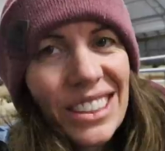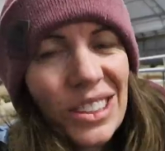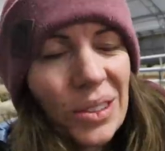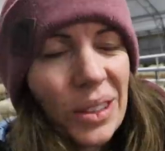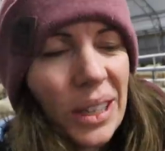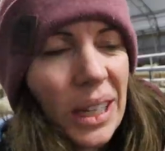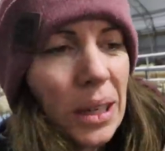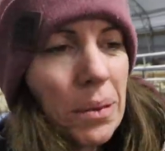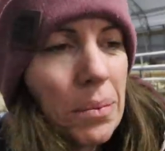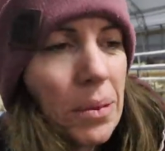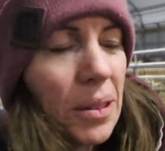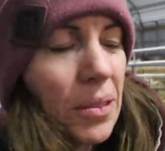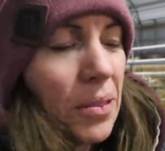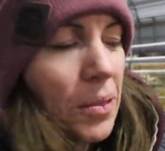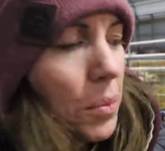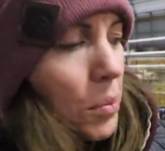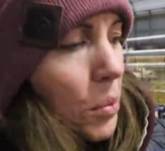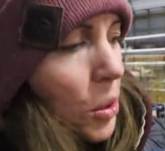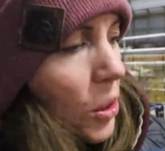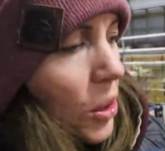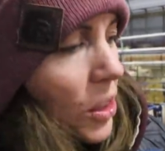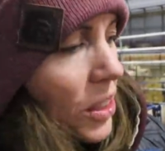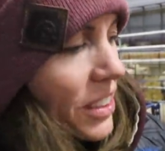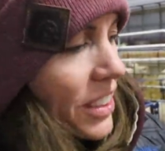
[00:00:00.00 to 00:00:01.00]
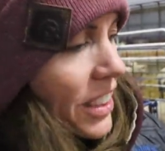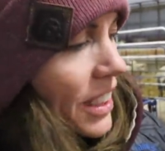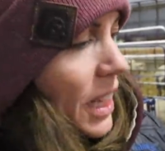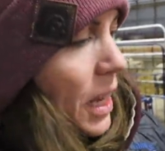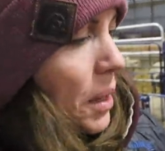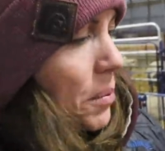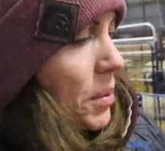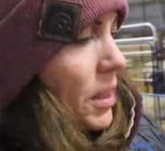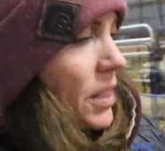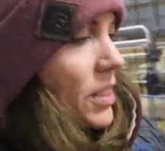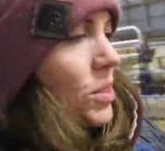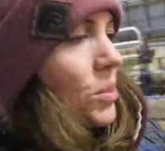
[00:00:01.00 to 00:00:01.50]
So we got a bit of a moral
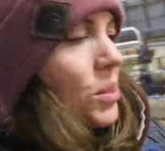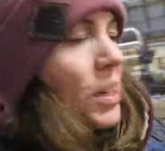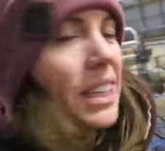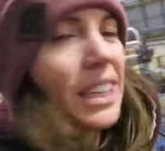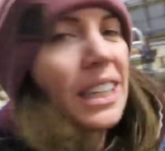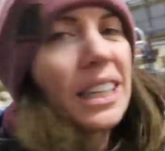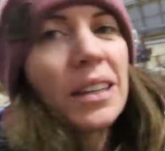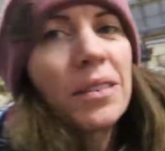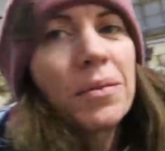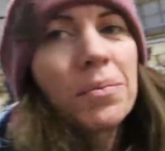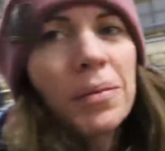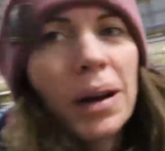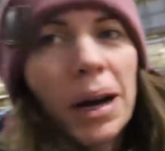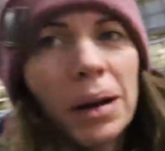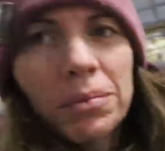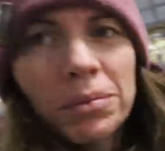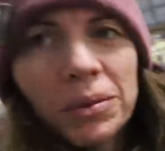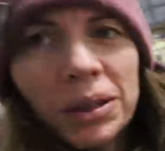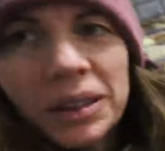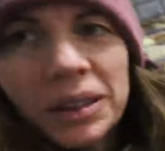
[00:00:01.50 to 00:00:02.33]
dilemma. Do I leave Mom